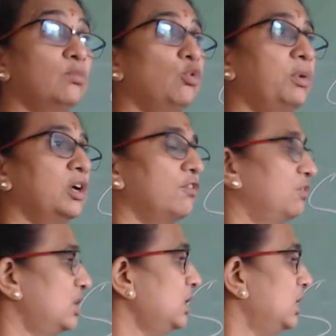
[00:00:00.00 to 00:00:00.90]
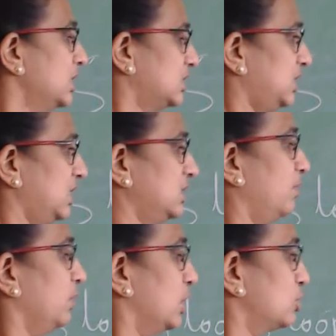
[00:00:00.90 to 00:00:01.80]
the movement of the snakes.
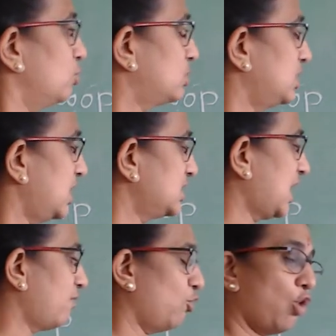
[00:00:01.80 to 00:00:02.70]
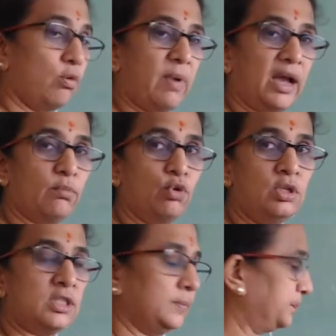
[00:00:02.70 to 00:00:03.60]
So snakes have long
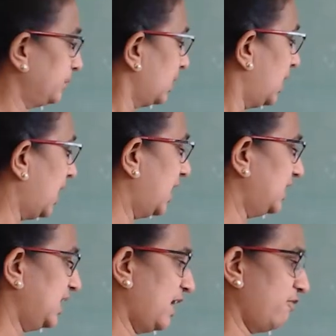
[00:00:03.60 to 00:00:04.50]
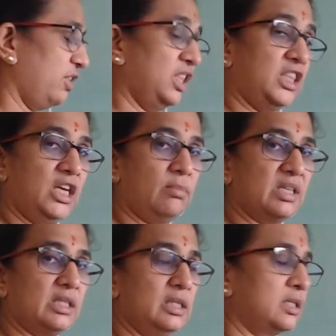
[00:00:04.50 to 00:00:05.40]
backbones and they have very thin
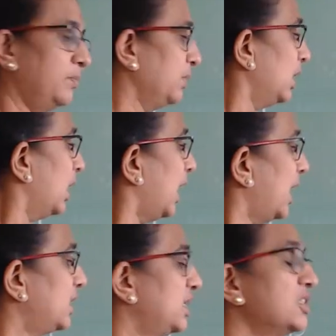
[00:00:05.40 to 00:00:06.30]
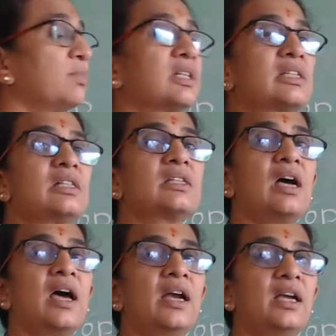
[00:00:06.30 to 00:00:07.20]
muscles, and these muscles
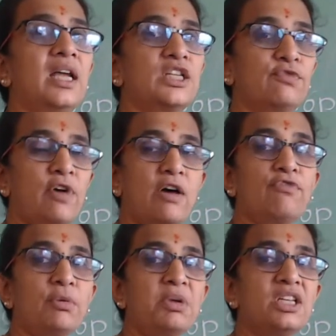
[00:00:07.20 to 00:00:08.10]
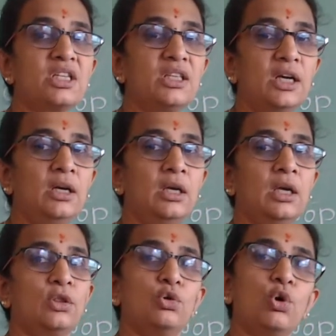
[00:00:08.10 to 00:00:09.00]
are attached far from each other.
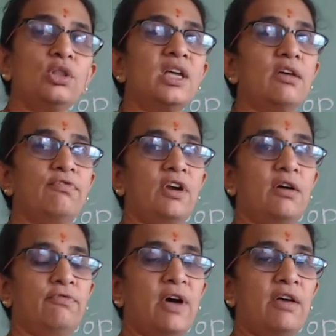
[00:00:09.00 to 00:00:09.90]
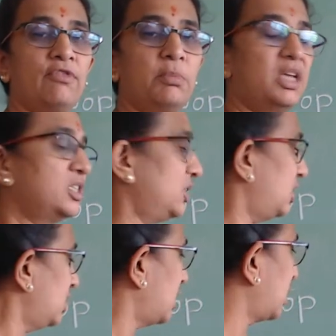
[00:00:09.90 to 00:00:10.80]
Though they are far from each
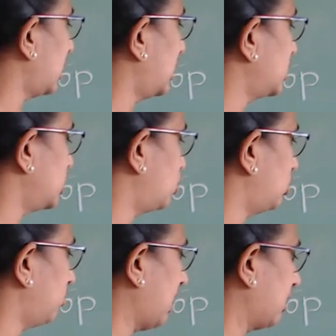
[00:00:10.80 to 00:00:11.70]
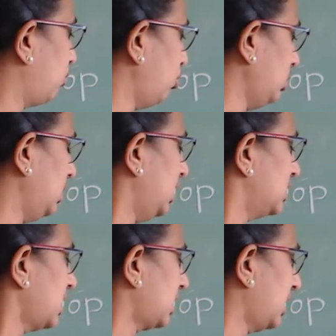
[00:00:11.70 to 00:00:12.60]
other, they are connected to the backbone,
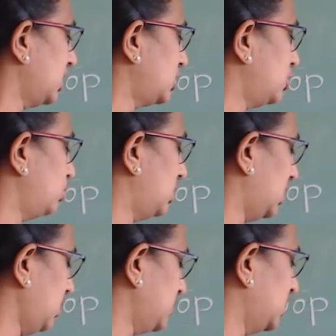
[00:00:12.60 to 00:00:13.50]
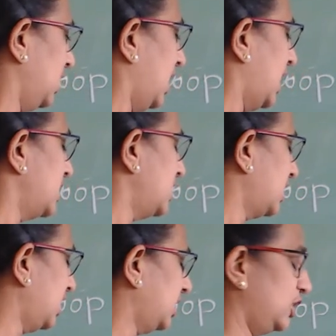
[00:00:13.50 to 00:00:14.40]
they are connected to the ribs and they
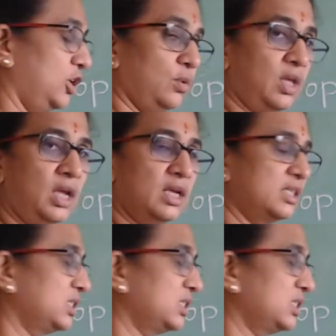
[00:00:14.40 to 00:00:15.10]
are connected to the